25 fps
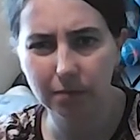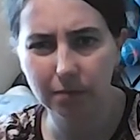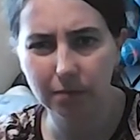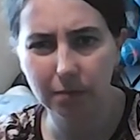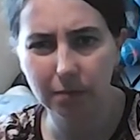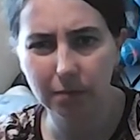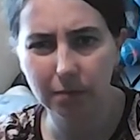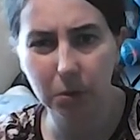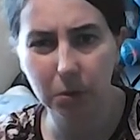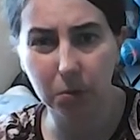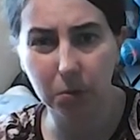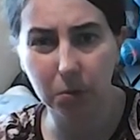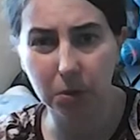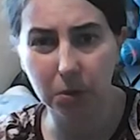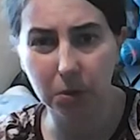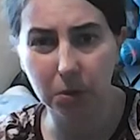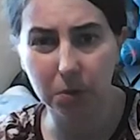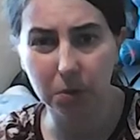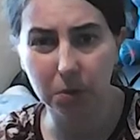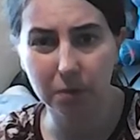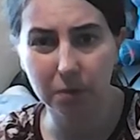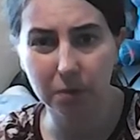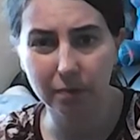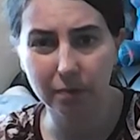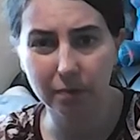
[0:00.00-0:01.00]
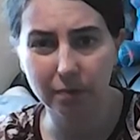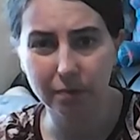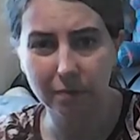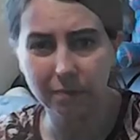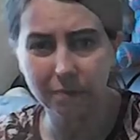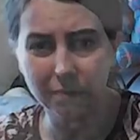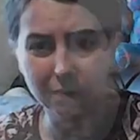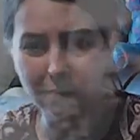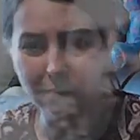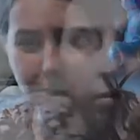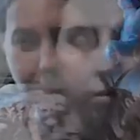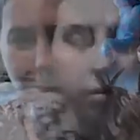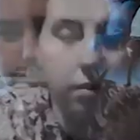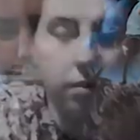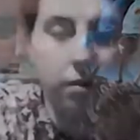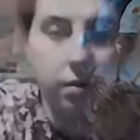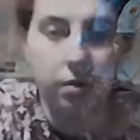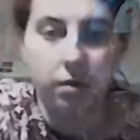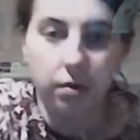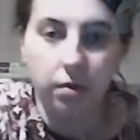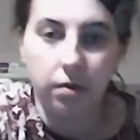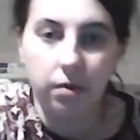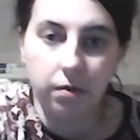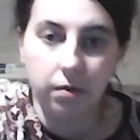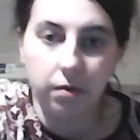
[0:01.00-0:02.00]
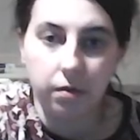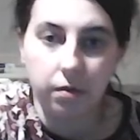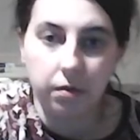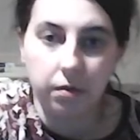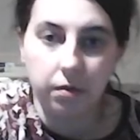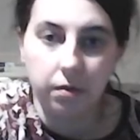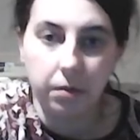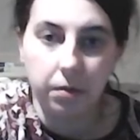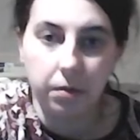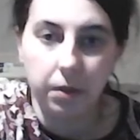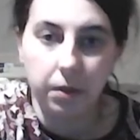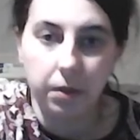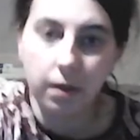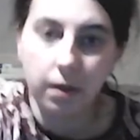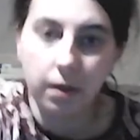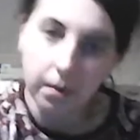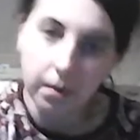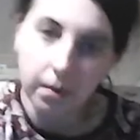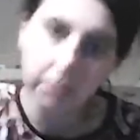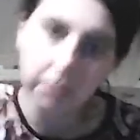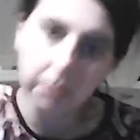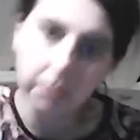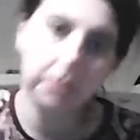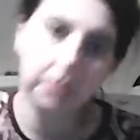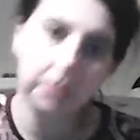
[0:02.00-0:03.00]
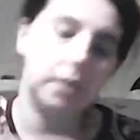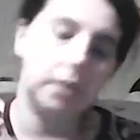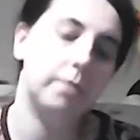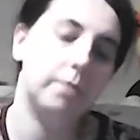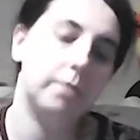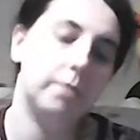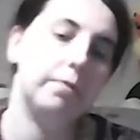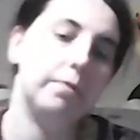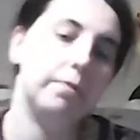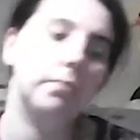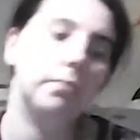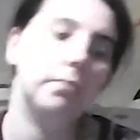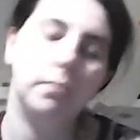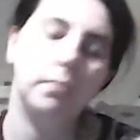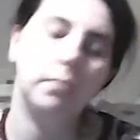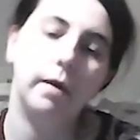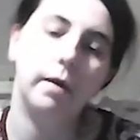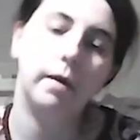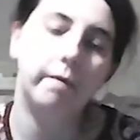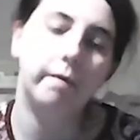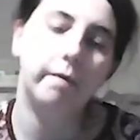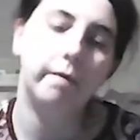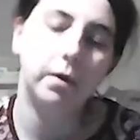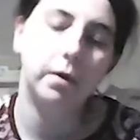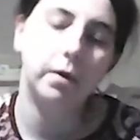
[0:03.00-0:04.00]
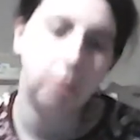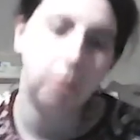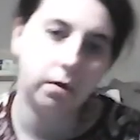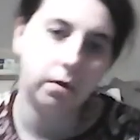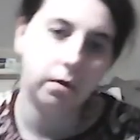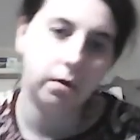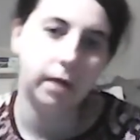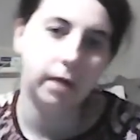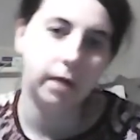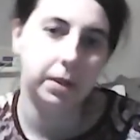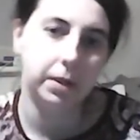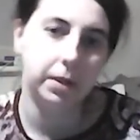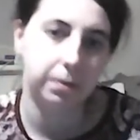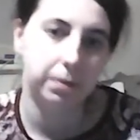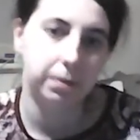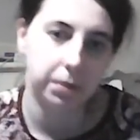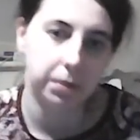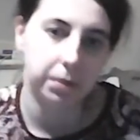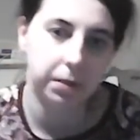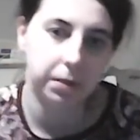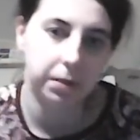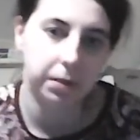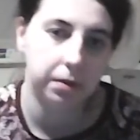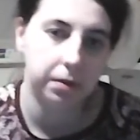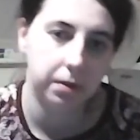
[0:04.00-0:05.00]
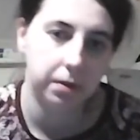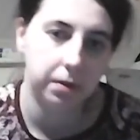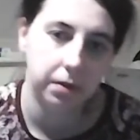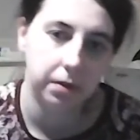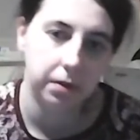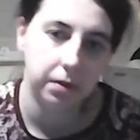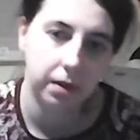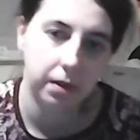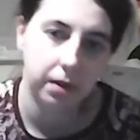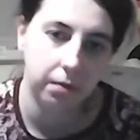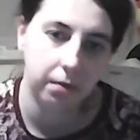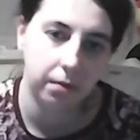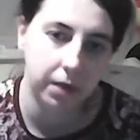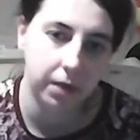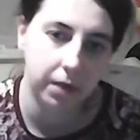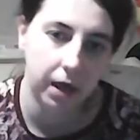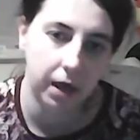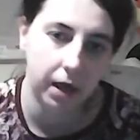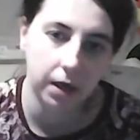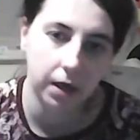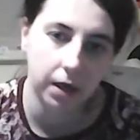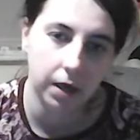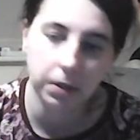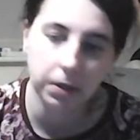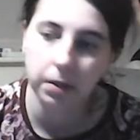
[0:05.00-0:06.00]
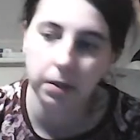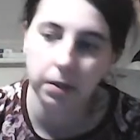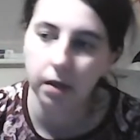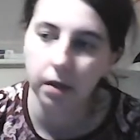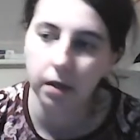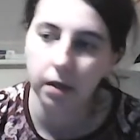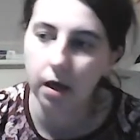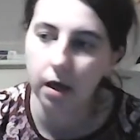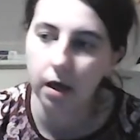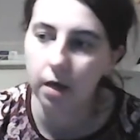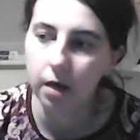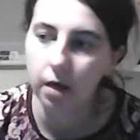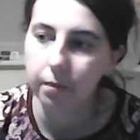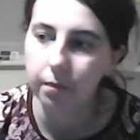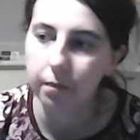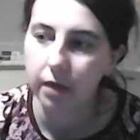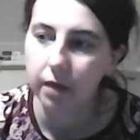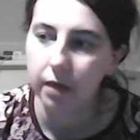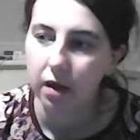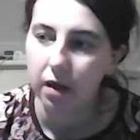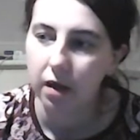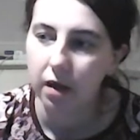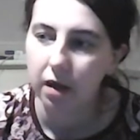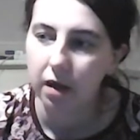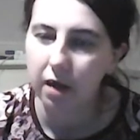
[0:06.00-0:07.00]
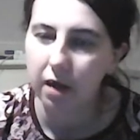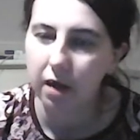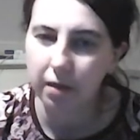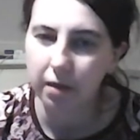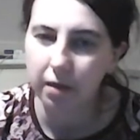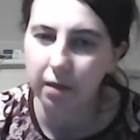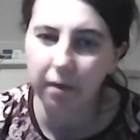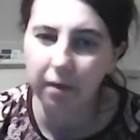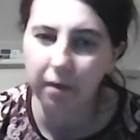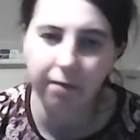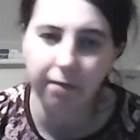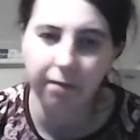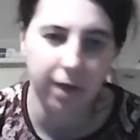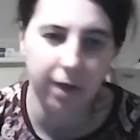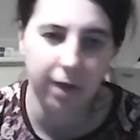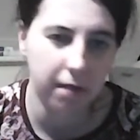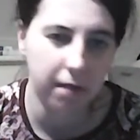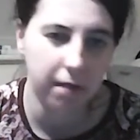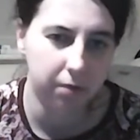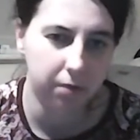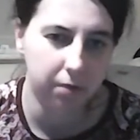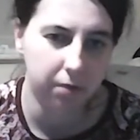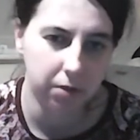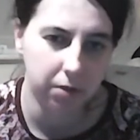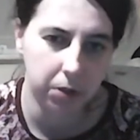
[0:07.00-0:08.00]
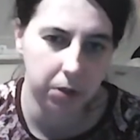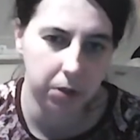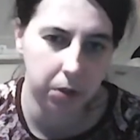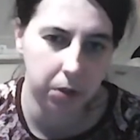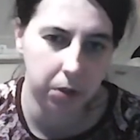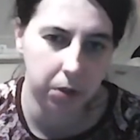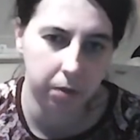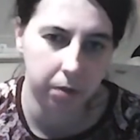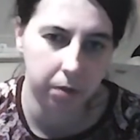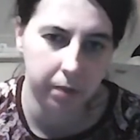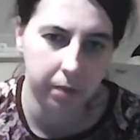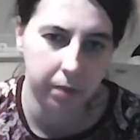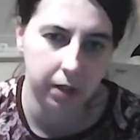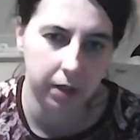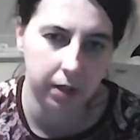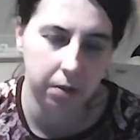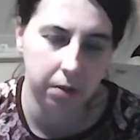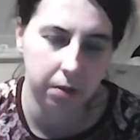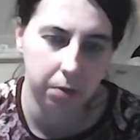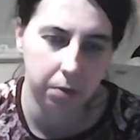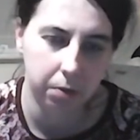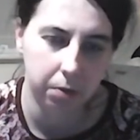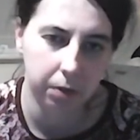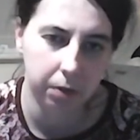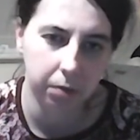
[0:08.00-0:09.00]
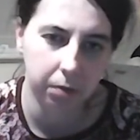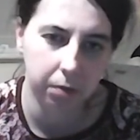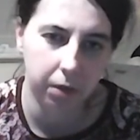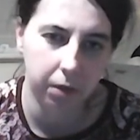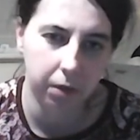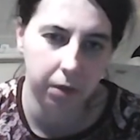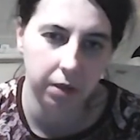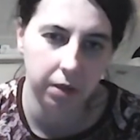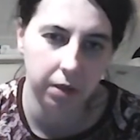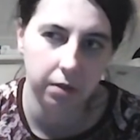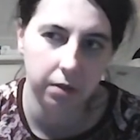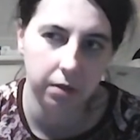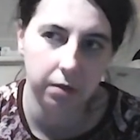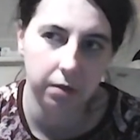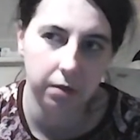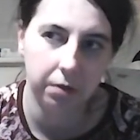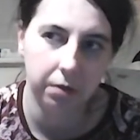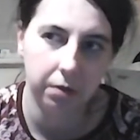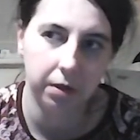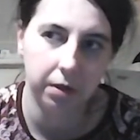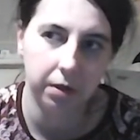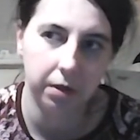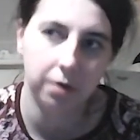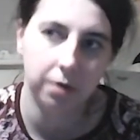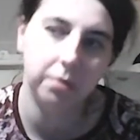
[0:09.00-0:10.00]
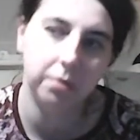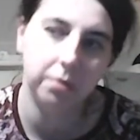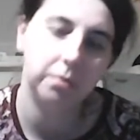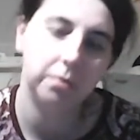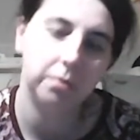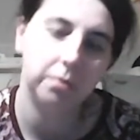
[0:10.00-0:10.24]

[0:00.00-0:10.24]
sort of. So that was a fun lot of items that we had. I think my favourite has got to be the Groot one, although